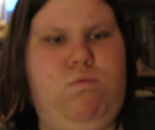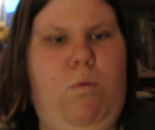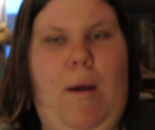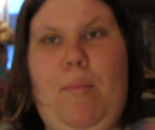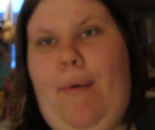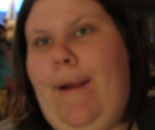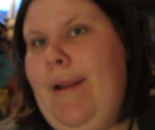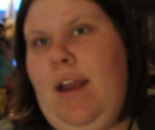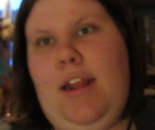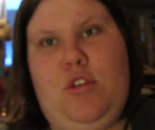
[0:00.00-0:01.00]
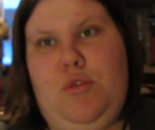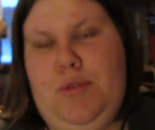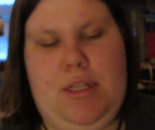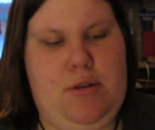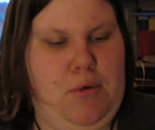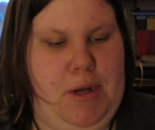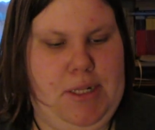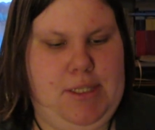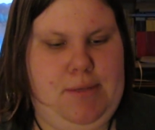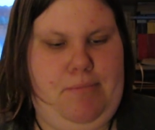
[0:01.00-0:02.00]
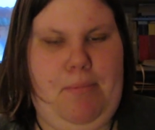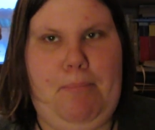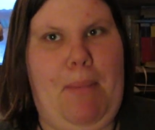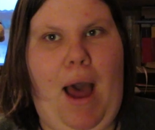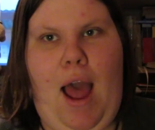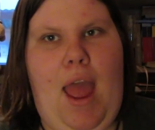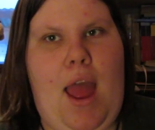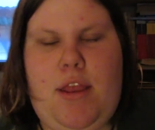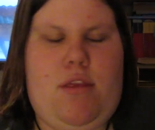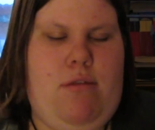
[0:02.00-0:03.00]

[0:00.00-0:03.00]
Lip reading: what brand it is, who it's by.